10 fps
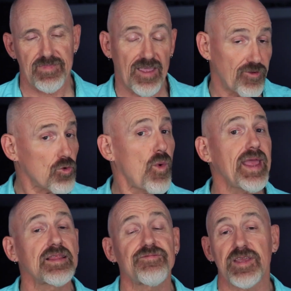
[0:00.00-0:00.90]
If you're
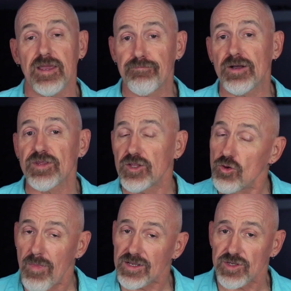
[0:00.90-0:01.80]
weightlifting and building
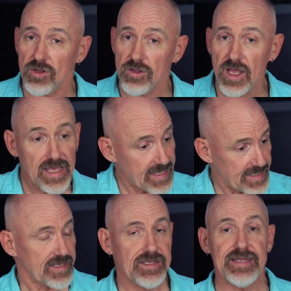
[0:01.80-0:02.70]
new muscle,
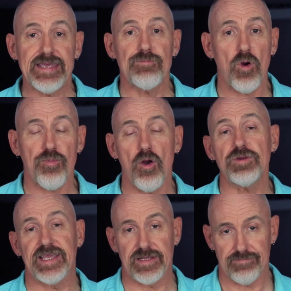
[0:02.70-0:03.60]
you need more
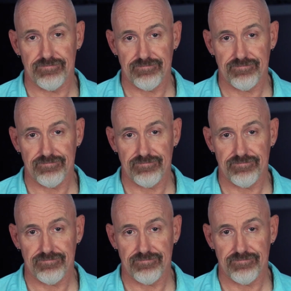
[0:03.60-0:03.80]
protein.